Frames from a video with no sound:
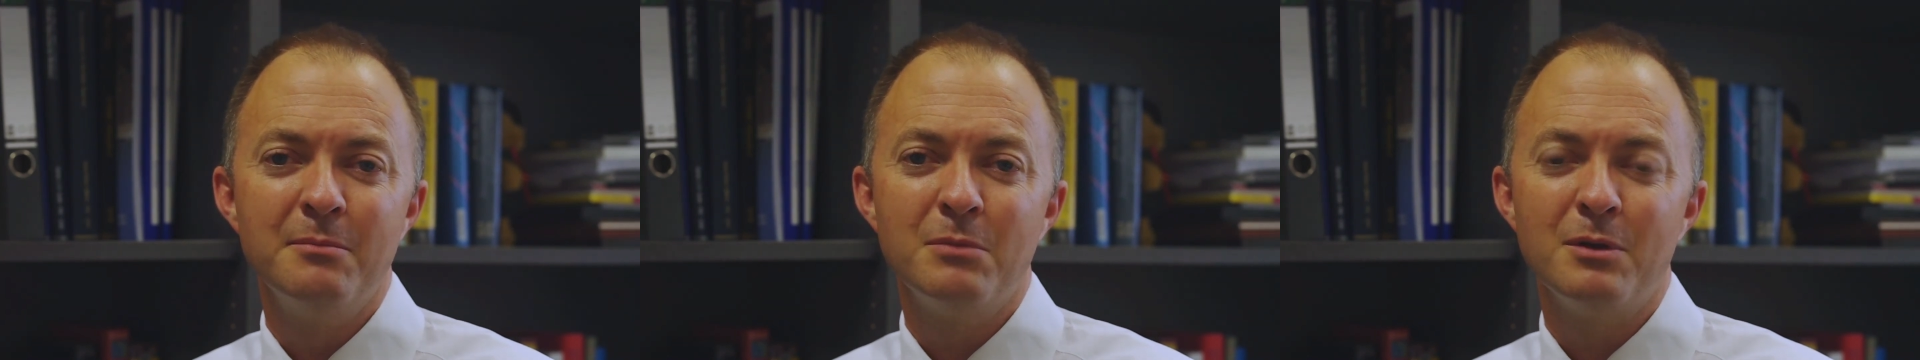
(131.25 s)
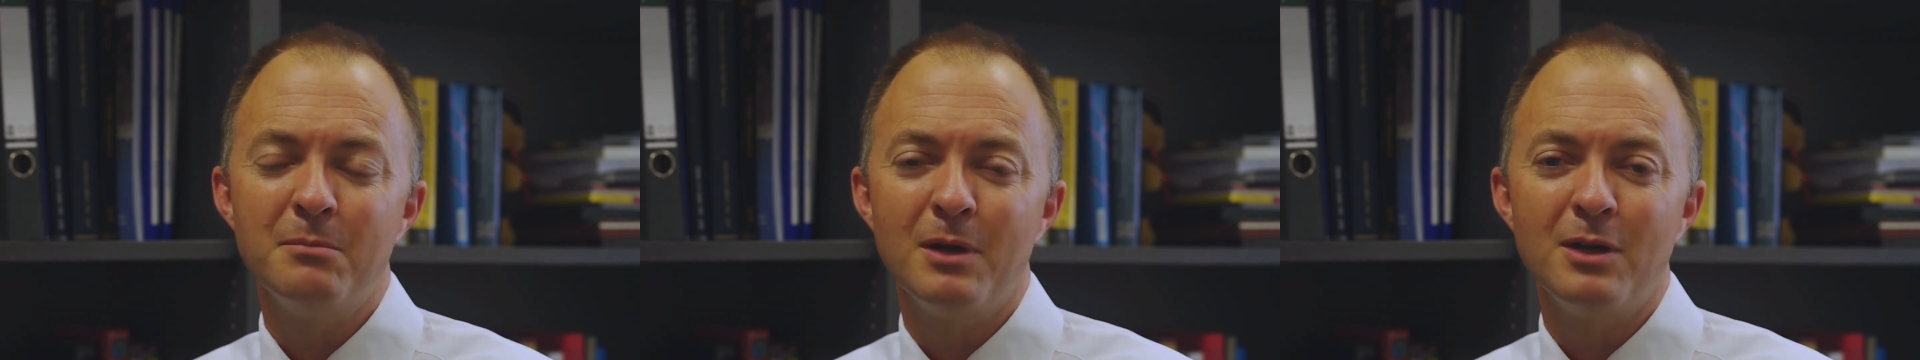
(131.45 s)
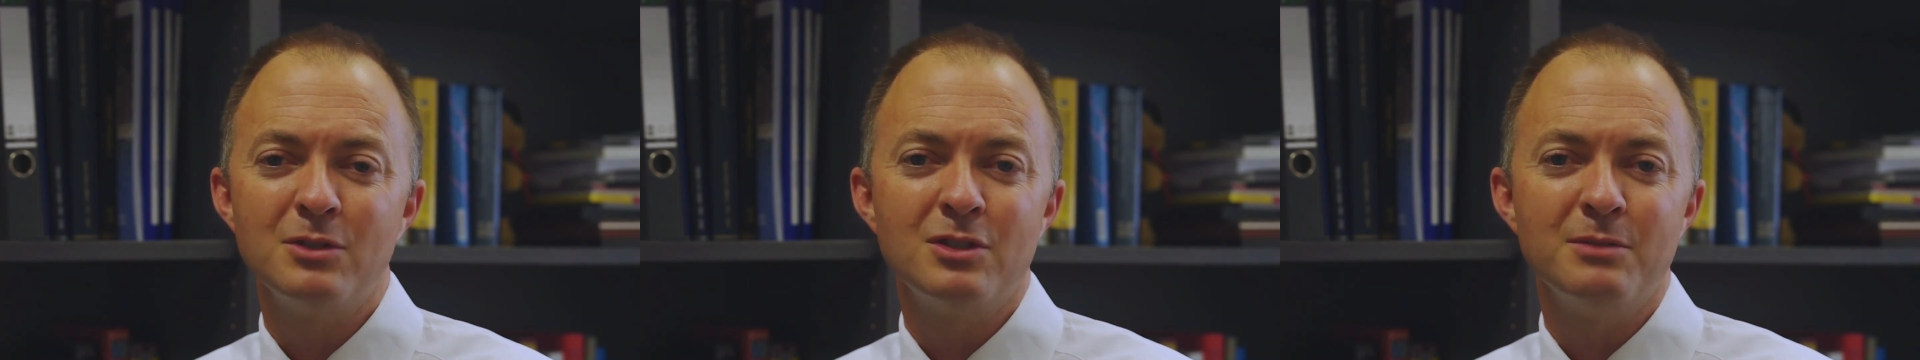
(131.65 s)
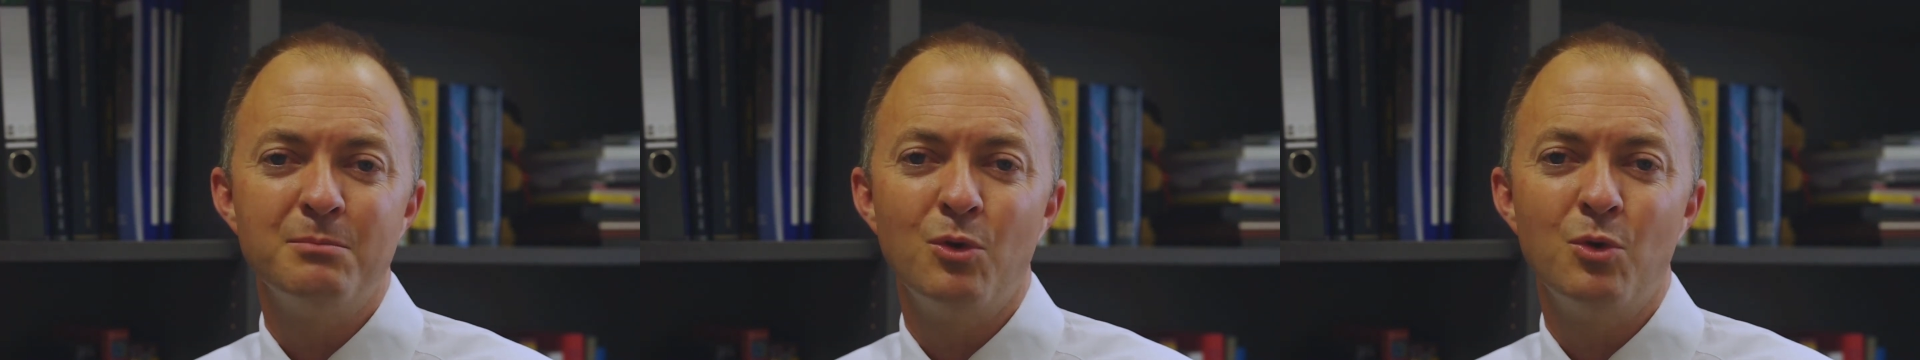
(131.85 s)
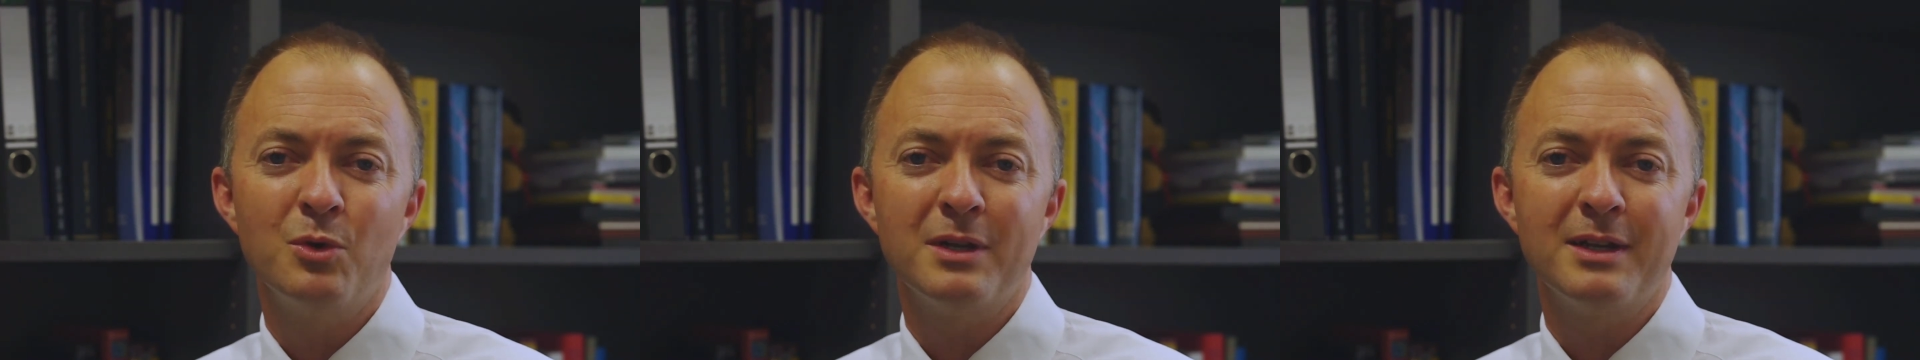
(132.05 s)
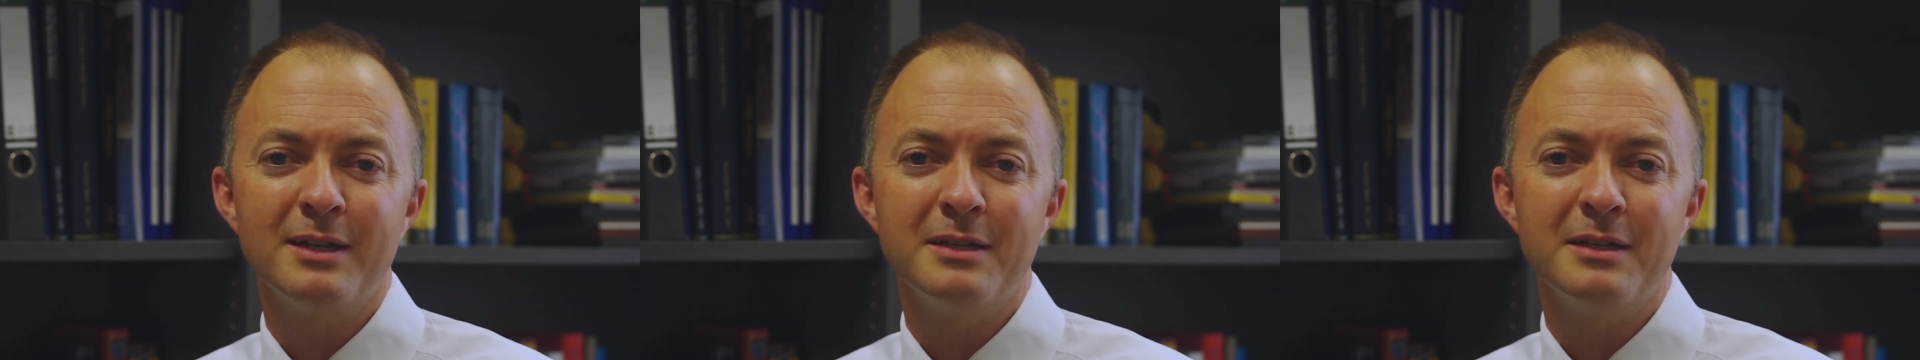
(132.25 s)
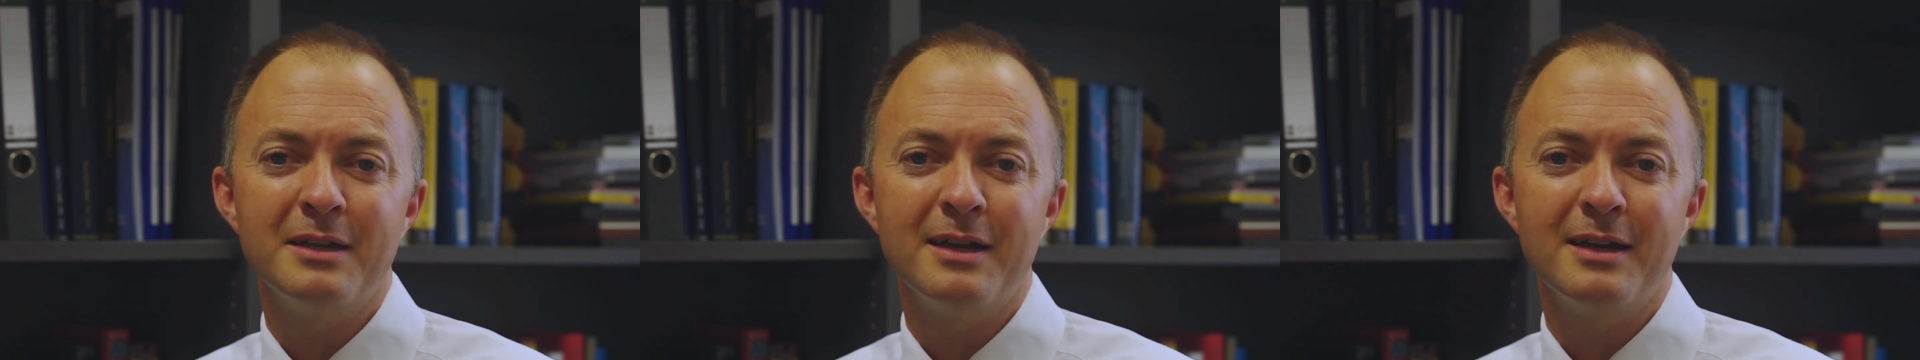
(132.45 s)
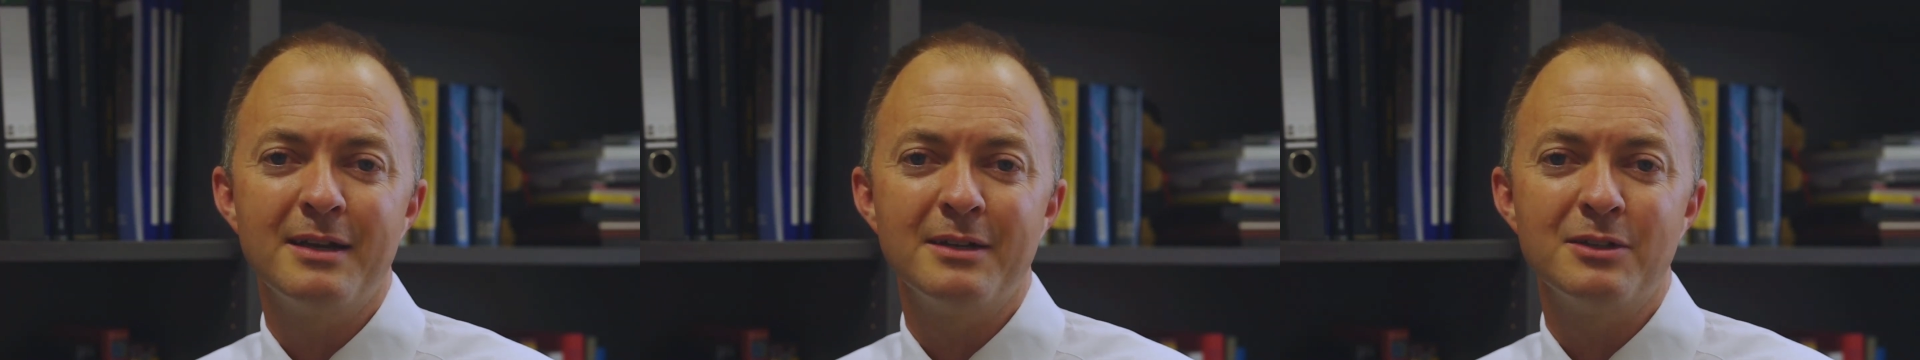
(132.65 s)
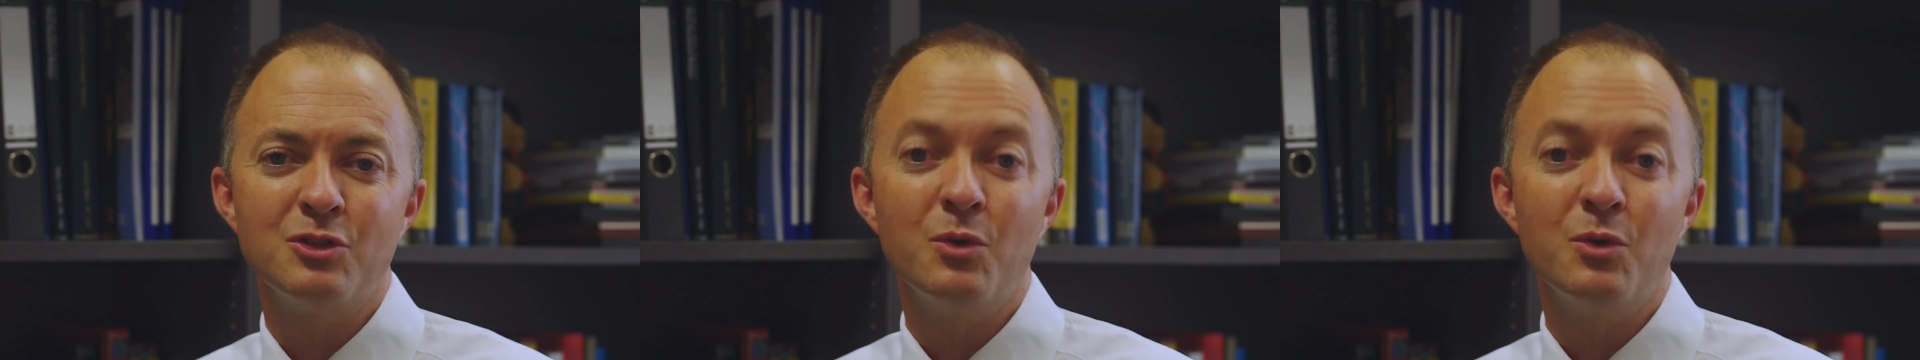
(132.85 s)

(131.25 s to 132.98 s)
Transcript: but most importantly, uh,